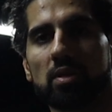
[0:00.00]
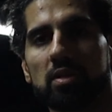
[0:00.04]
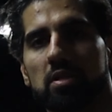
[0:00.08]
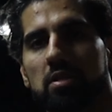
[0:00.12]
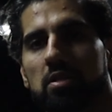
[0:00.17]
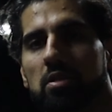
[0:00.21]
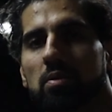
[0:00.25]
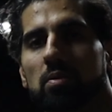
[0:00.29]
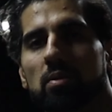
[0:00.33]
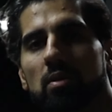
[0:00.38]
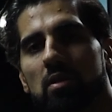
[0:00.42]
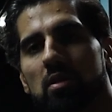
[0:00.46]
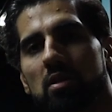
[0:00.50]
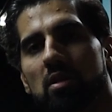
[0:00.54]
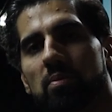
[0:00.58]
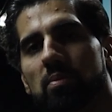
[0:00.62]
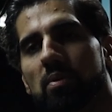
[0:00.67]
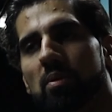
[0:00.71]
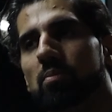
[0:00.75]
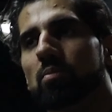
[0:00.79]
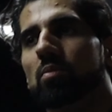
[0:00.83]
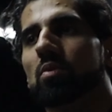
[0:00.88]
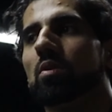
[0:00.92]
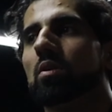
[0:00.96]
I can do a little
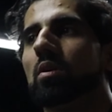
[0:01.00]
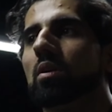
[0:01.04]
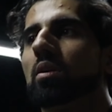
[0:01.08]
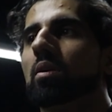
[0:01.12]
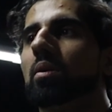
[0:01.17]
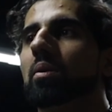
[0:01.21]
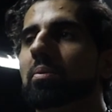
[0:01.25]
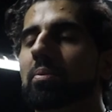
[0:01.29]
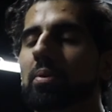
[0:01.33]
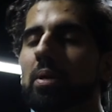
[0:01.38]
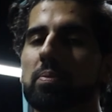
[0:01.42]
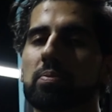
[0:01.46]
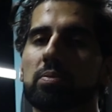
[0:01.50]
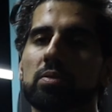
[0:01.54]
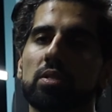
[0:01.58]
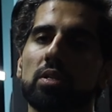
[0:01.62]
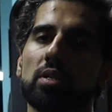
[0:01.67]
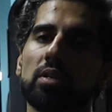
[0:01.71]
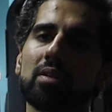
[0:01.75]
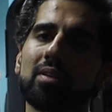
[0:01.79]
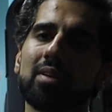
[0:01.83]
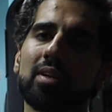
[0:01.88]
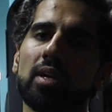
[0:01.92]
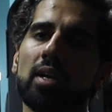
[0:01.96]
bit more reps
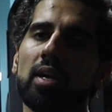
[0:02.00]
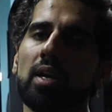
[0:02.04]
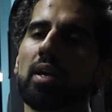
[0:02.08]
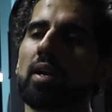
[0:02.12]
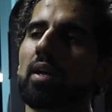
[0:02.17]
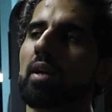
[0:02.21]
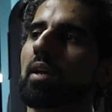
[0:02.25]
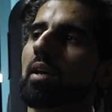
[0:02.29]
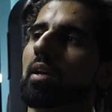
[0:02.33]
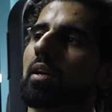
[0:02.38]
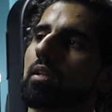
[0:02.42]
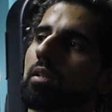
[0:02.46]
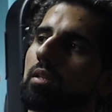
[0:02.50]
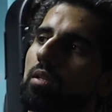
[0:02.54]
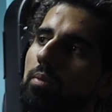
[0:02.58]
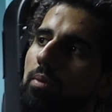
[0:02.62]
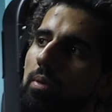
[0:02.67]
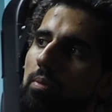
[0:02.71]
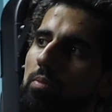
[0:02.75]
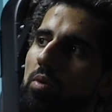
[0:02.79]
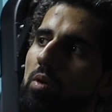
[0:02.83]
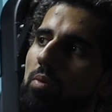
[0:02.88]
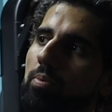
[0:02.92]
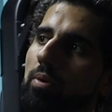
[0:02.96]
here, a little
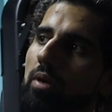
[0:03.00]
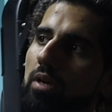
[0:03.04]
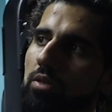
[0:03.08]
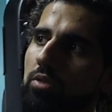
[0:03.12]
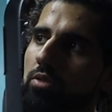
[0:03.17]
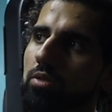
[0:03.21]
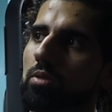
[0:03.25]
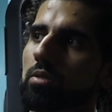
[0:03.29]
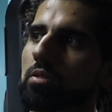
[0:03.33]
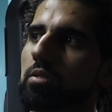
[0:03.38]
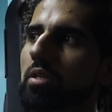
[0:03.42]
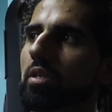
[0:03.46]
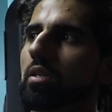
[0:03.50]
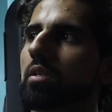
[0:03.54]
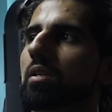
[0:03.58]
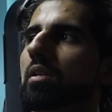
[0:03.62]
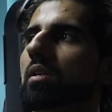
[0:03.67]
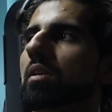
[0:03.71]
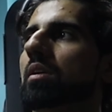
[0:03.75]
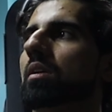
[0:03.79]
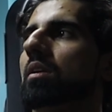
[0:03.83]
bit more partials here.